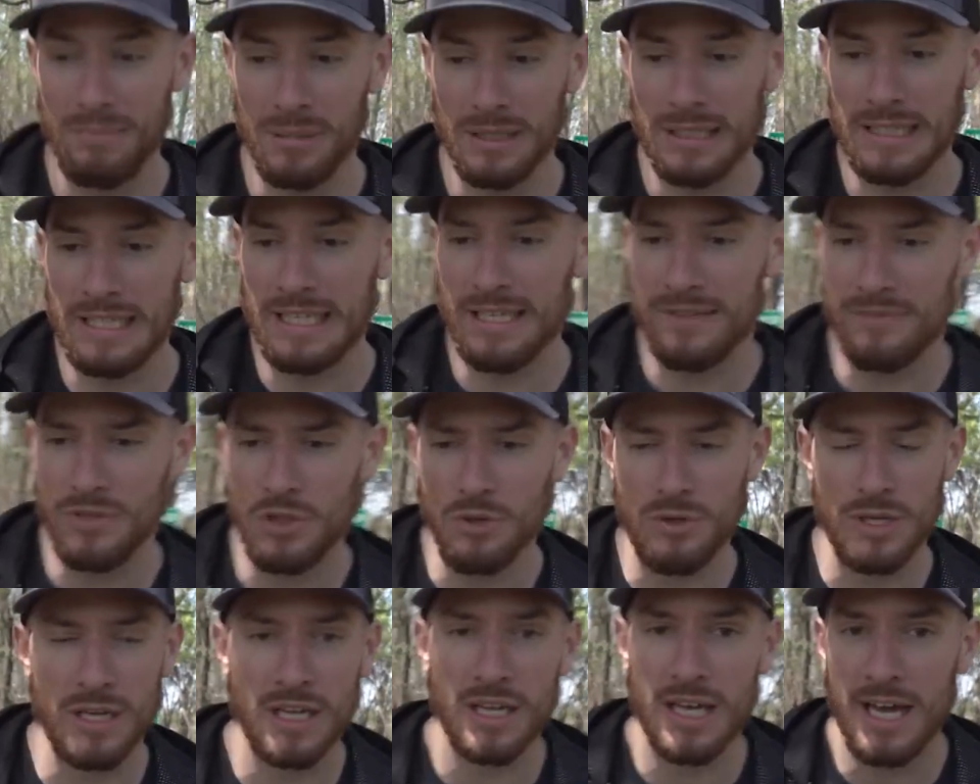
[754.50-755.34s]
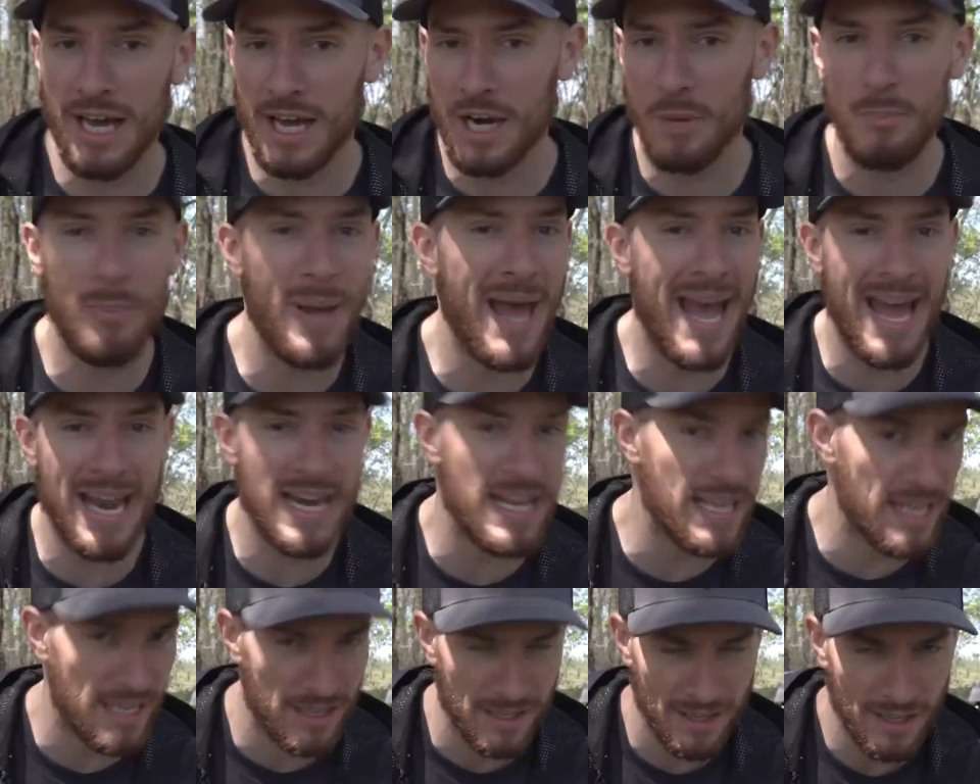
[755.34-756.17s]
believe you can cut a
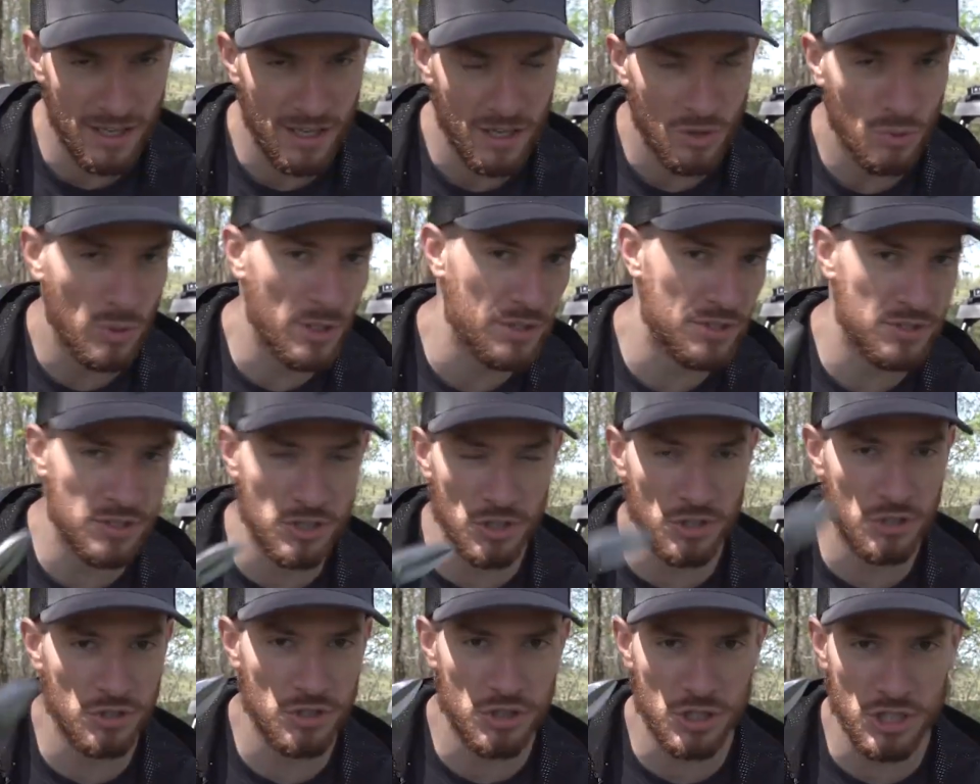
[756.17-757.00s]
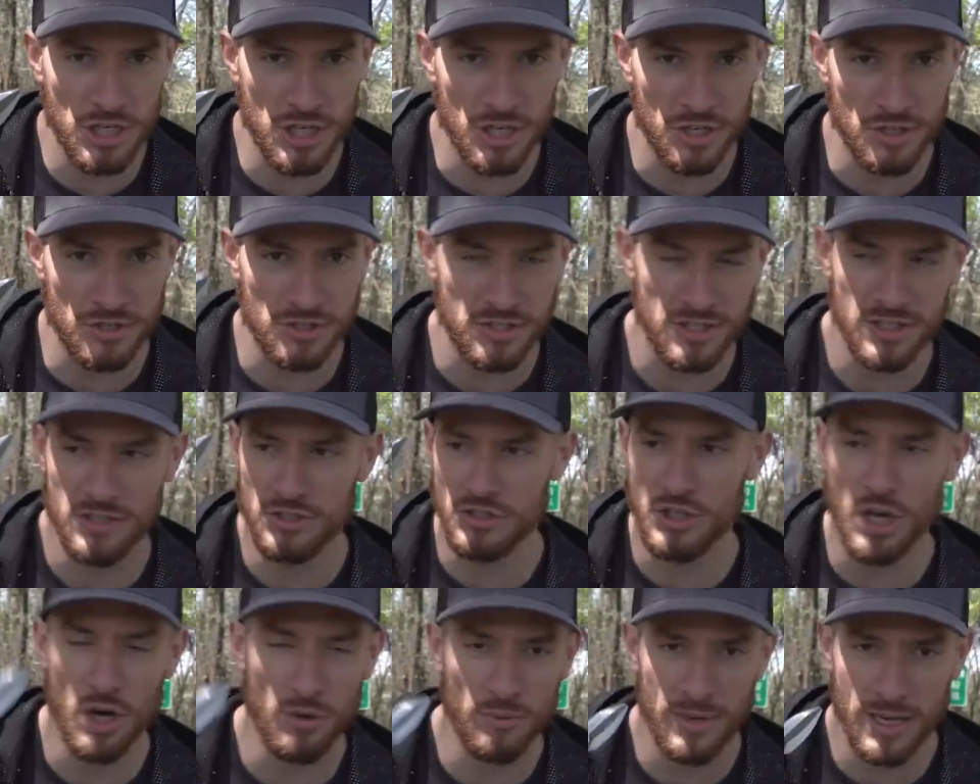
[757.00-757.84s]
penny with certain shears.
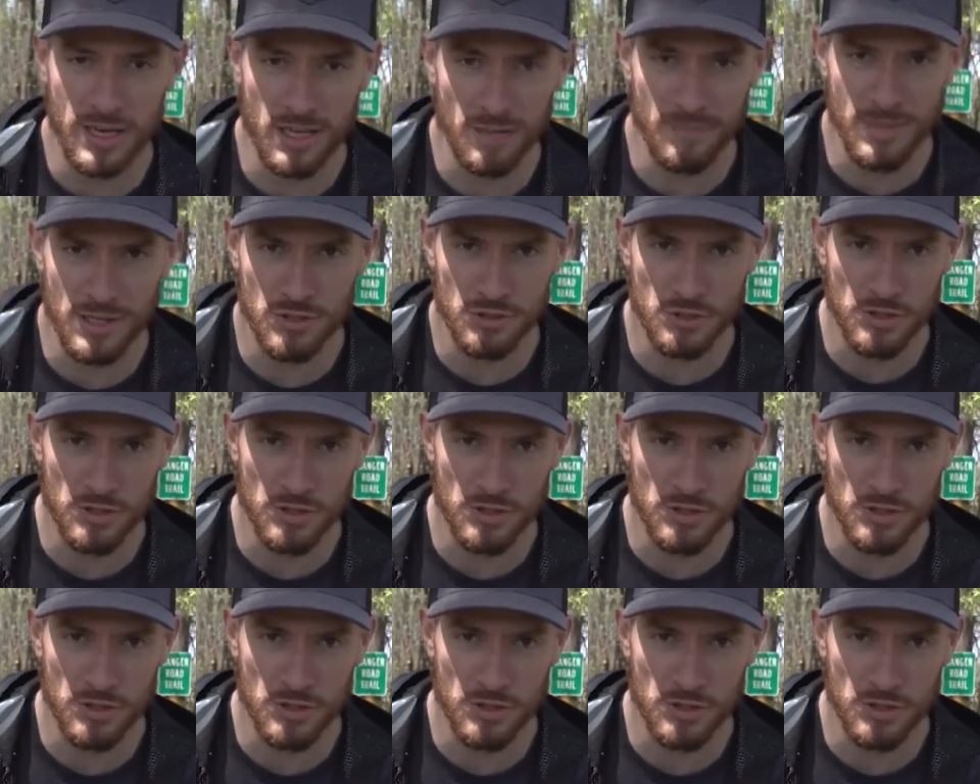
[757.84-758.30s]
Don't recommend